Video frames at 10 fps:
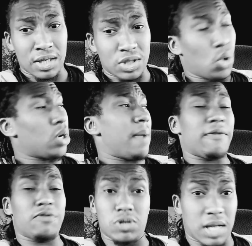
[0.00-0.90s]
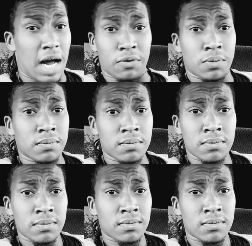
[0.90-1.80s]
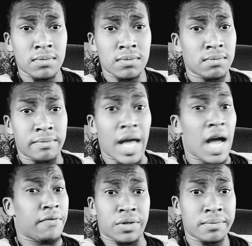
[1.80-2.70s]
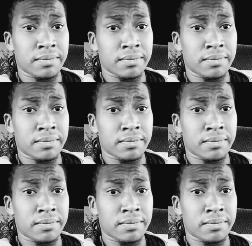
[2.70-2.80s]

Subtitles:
Jordan Matthews' level. Never.